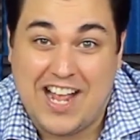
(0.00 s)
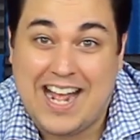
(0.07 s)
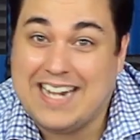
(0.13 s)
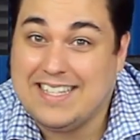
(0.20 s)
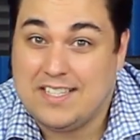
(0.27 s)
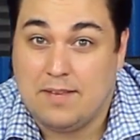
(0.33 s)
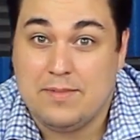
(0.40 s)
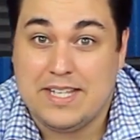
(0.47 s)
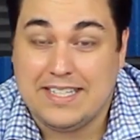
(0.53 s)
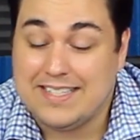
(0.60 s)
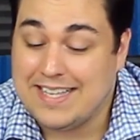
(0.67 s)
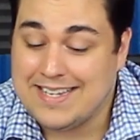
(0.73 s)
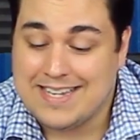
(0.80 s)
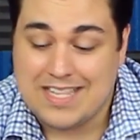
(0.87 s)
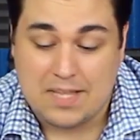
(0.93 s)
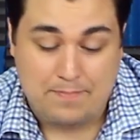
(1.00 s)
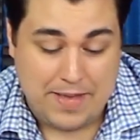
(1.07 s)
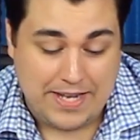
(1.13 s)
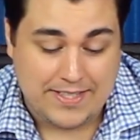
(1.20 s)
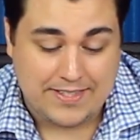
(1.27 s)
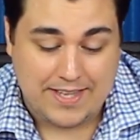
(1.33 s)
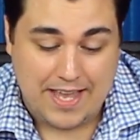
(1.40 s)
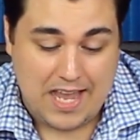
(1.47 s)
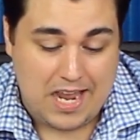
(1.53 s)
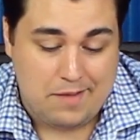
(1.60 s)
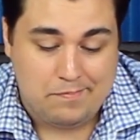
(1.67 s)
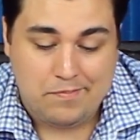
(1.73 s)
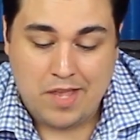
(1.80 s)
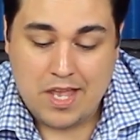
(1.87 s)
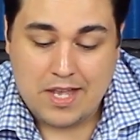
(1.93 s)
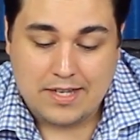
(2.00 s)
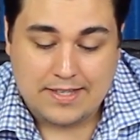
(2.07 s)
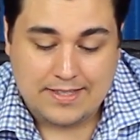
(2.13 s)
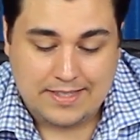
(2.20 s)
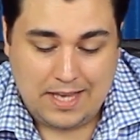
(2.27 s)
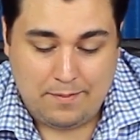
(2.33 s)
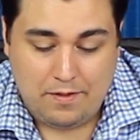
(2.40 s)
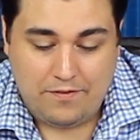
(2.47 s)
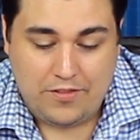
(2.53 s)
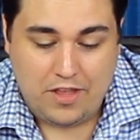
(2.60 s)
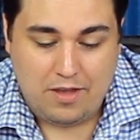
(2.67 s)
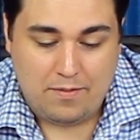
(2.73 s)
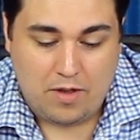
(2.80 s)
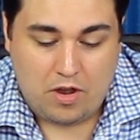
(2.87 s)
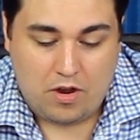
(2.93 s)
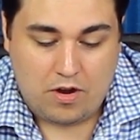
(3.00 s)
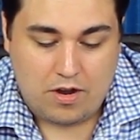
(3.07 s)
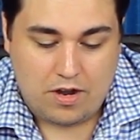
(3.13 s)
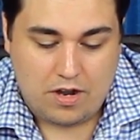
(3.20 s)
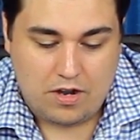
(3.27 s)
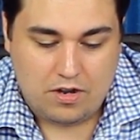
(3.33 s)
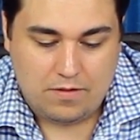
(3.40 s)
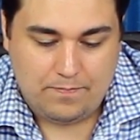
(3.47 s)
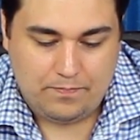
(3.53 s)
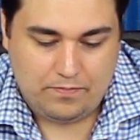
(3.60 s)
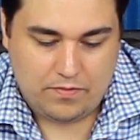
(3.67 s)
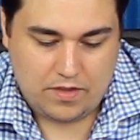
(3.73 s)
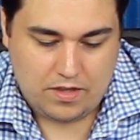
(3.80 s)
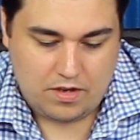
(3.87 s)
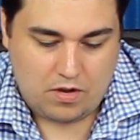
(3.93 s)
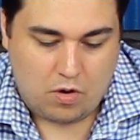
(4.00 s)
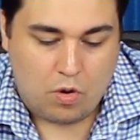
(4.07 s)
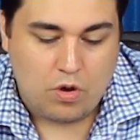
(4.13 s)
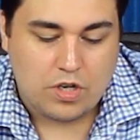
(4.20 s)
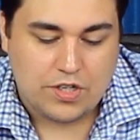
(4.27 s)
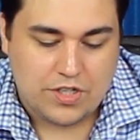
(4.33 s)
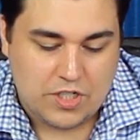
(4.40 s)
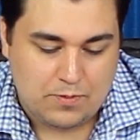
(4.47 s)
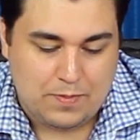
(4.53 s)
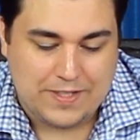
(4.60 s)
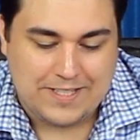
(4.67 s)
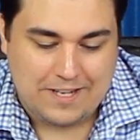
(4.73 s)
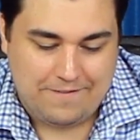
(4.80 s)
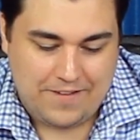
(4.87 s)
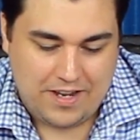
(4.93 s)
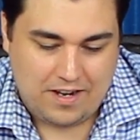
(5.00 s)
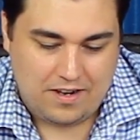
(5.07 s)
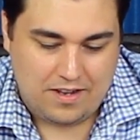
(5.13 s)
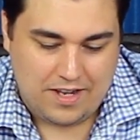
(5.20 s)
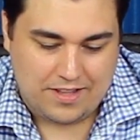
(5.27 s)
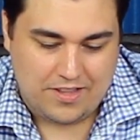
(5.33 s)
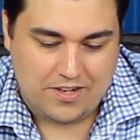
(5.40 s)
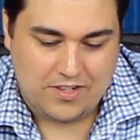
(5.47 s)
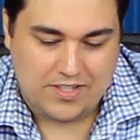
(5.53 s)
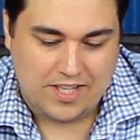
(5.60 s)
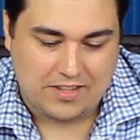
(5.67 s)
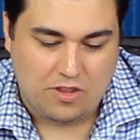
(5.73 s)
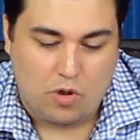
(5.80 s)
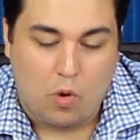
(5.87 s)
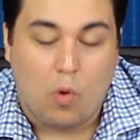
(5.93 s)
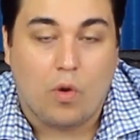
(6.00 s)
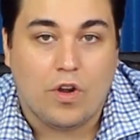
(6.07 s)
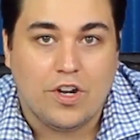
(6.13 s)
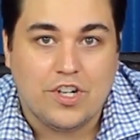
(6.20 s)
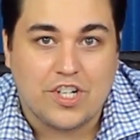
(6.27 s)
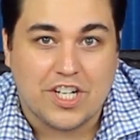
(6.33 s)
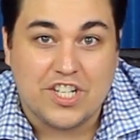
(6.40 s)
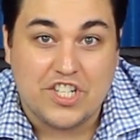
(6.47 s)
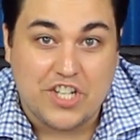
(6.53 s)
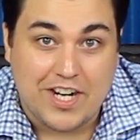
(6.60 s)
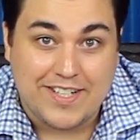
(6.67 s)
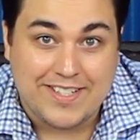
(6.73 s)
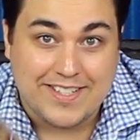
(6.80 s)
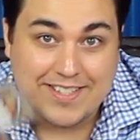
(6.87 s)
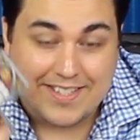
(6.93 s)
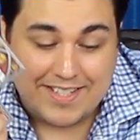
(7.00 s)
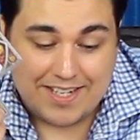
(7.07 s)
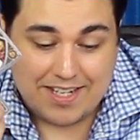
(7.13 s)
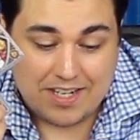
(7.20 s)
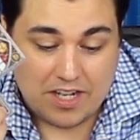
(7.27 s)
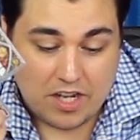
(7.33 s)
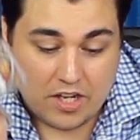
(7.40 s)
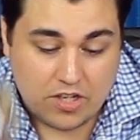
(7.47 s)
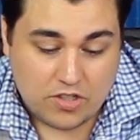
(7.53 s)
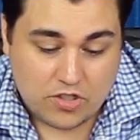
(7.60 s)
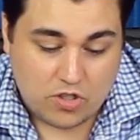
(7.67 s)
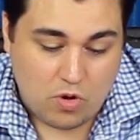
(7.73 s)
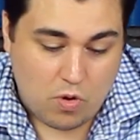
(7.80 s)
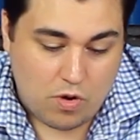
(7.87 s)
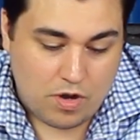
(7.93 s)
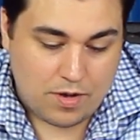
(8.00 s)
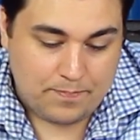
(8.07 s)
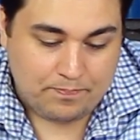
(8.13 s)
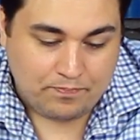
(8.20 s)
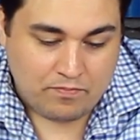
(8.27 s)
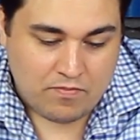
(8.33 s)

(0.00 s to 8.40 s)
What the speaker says: add some of these into the base game. Some of them are orange specific, like there's like the orange adjacency score.